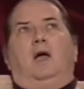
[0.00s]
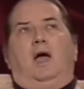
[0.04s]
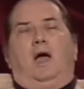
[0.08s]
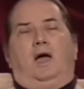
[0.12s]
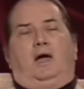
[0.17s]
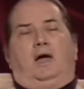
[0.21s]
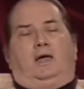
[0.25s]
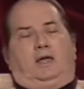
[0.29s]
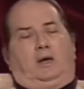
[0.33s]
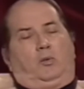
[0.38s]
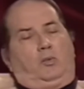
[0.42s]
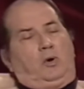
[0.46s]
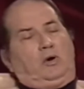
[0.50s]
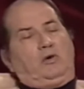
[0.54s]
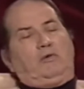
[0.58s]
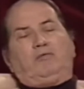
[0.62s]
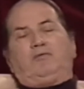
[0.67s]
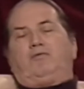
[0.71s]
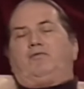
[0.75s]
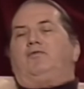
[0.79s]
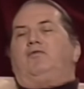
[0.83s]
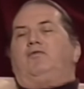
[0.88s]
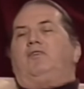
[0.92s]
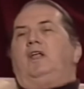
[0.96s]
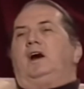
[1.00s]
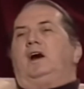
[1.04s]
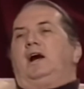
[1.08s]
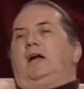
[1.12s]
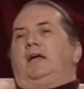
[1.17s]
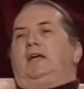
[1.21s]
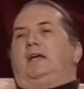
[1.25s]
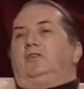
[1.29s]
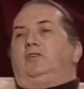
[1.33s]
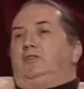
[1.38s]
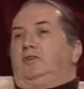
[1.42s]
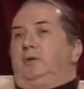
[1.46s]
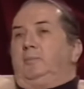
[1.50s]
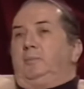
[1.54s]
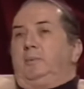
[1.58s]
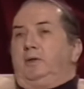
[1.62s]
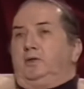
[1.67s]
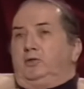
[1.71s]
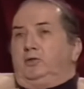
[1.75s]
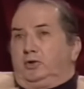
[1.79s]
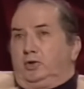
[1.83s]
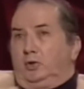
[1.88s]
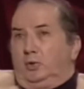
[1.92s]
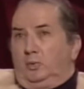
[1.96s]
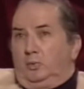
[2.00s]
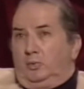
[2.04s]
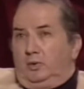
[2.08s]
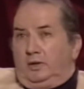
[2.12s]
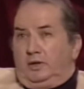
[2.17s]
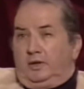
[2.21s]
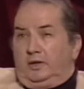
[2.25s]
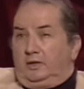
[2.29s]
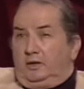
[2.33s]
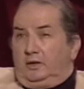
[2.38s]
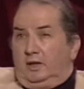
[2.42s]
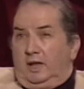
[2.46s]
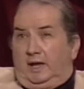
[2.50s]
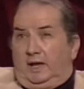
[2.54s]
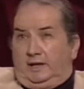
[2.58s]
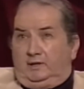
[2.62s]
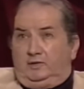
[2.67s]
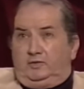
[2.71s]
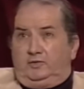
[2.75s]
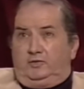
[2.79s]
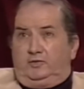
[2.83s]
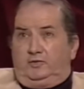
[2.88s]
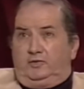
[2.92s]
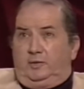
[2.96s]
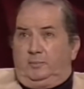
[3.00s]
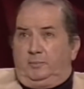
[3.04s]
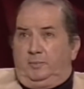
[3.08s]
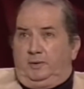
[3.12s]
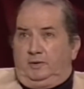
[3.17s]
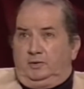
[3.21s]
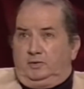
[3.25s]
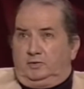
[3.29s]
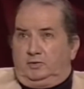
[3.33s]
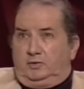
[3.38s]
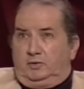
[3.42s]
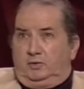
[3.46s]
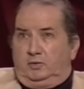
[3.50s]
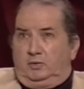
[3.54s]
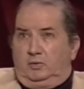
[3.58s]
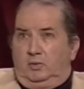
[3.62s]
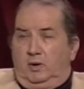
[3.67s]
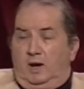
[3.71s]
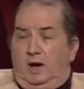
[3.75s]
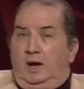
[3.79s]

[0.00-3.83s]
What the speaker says: and they weren't flying, zipping through with the lights zipping through.